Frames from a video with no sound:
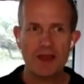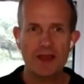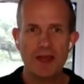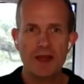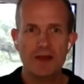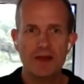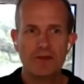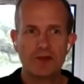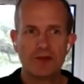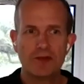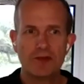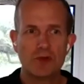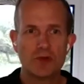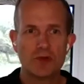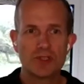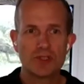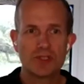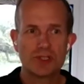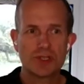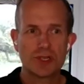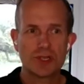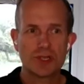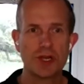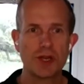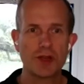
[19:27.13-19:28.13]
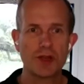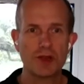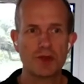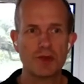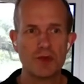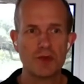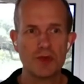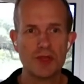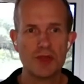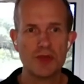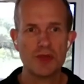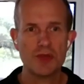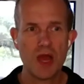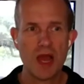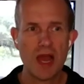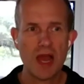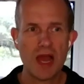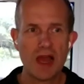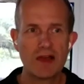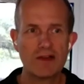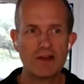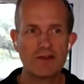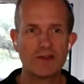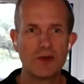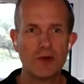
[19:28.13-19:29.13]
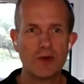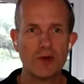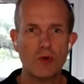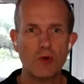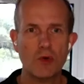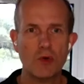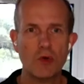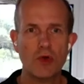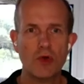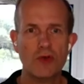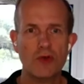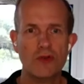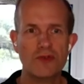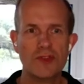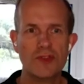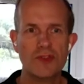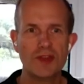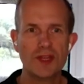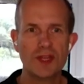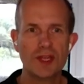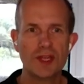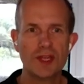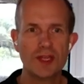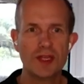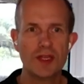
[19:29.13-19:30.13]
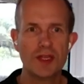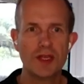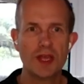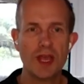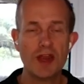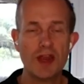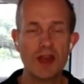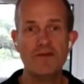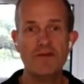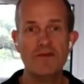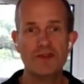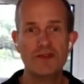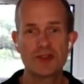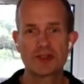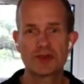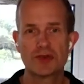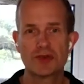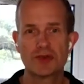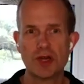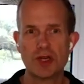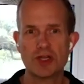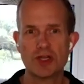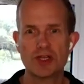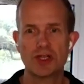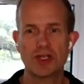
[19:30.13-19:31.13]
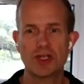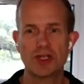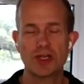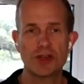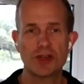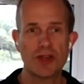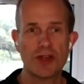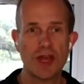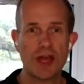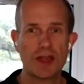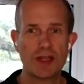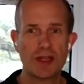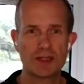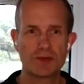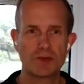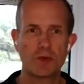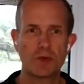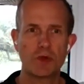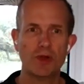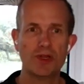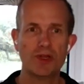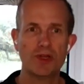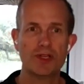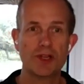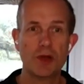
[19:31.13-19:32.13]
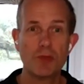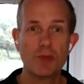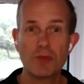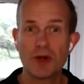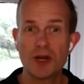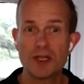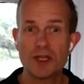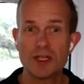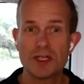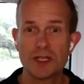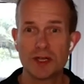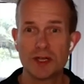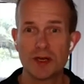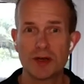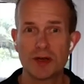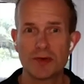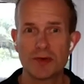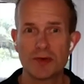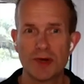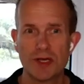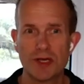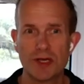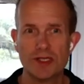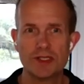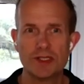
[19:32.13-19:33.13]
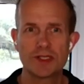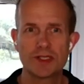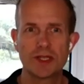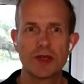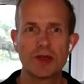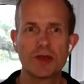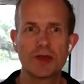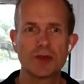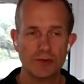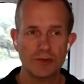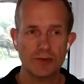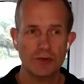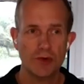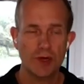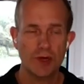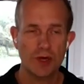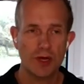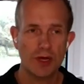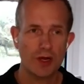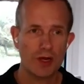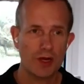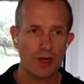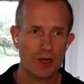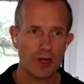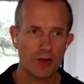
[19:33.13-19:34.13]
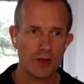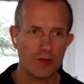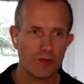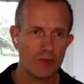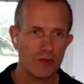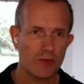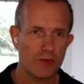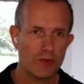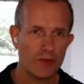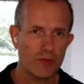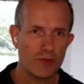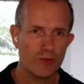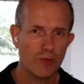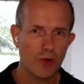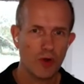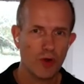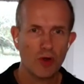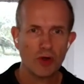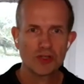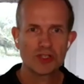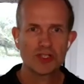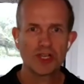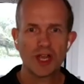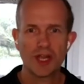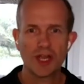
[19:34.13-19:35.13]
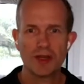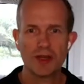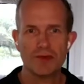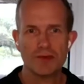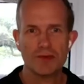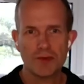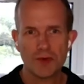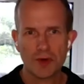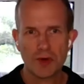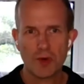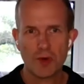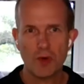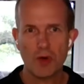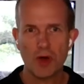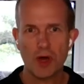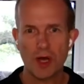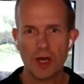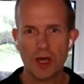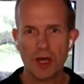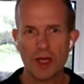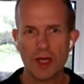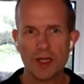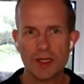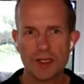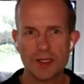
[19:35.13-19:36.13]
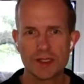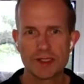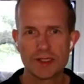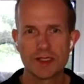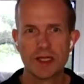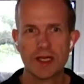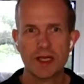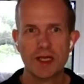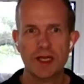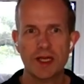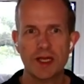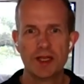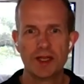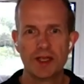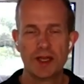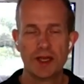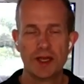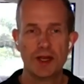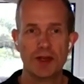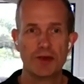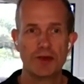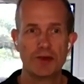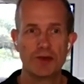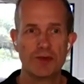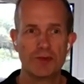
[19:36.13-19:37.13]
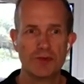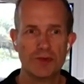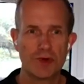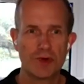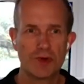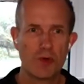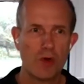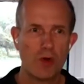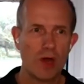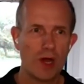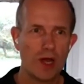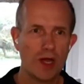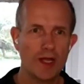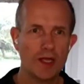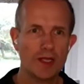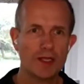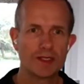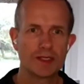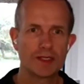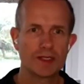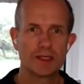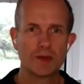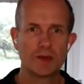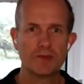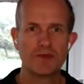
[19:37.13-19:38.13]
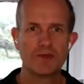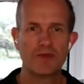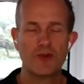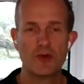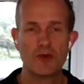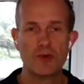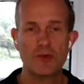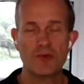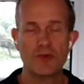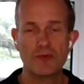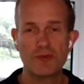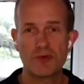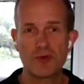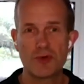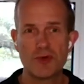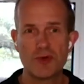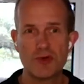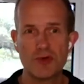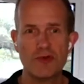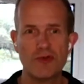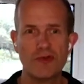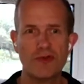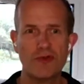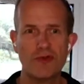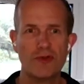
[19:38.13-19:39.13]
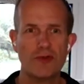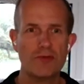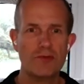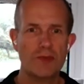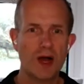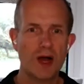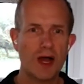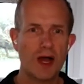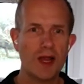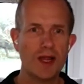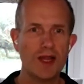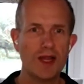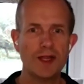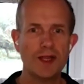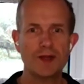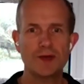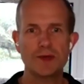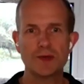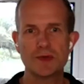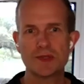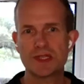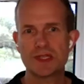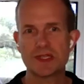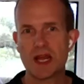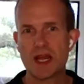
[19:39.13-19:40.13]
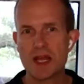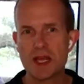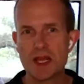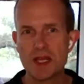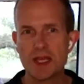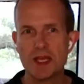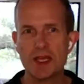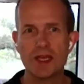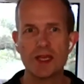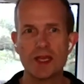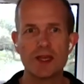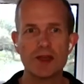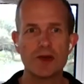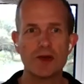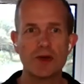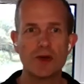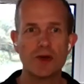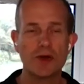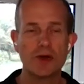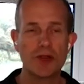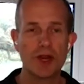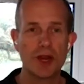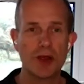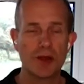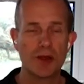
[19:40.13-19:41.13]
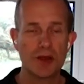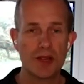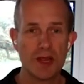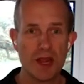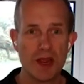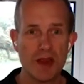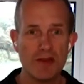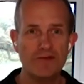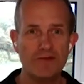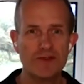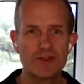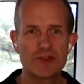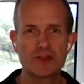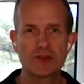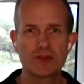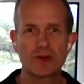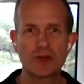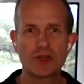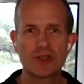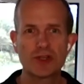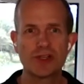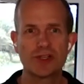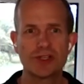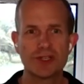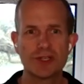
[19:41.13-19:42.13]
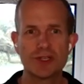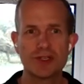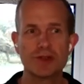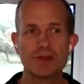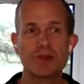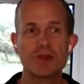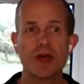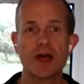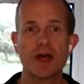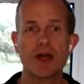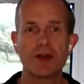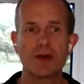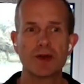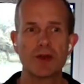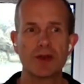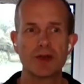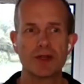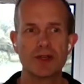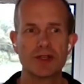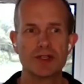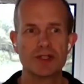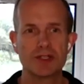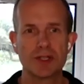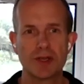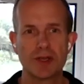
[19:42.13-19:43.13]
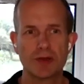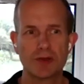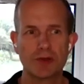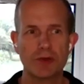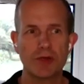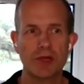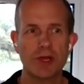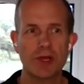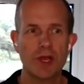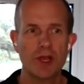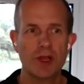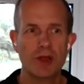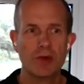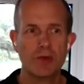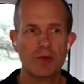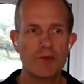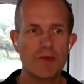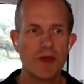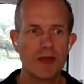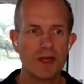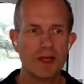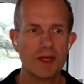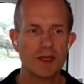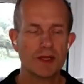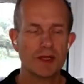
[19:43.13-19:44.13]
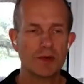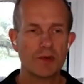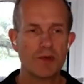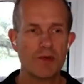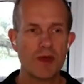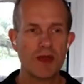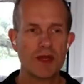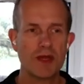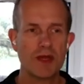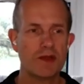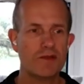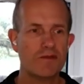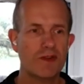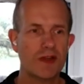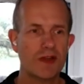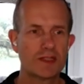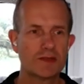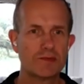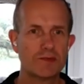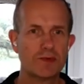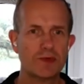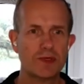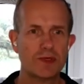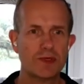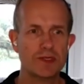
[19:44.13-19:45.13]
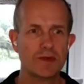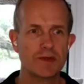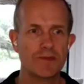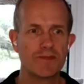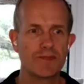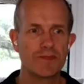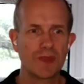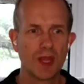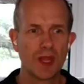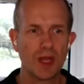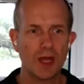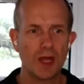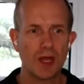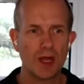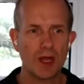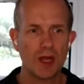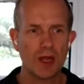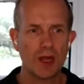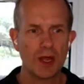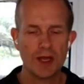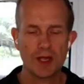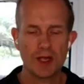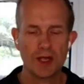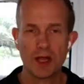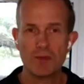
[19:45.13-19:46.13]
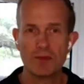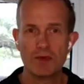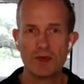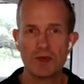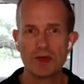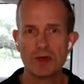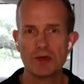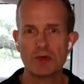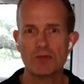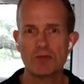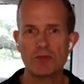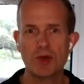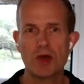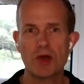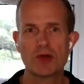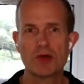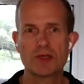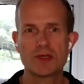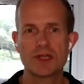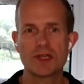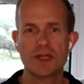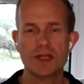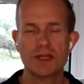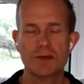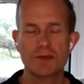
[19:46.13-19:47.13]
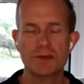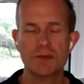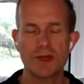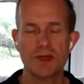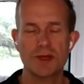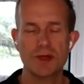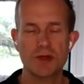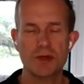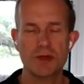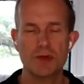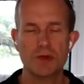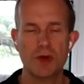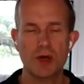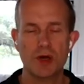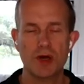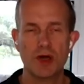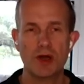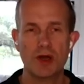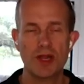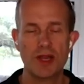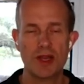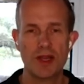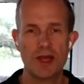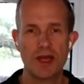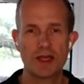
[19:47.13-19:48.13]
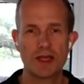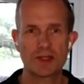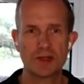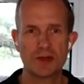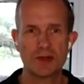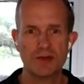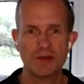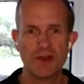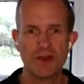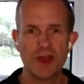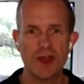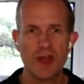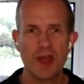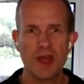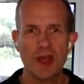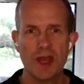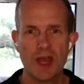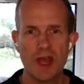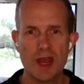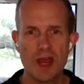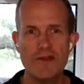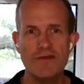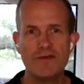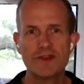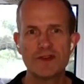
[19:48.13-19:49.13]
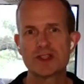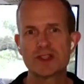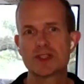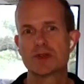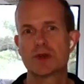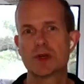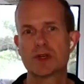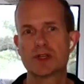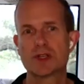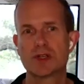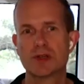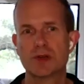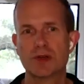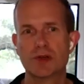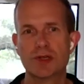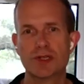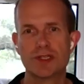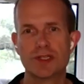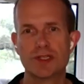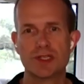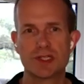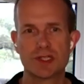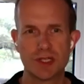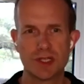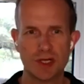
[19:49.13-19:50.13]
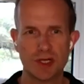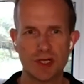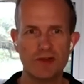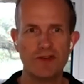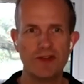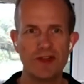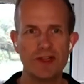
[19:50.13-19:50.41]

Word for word: and then, and then of course you know you have all of the infrastructure that this world is operating on right so you know the blockchain requires you know requires some form of proof or mining or staking or you know the infrastructure to do that on and so we made a we made an investment in in a company called Blockdaemon who are in that sort of infrastructure as a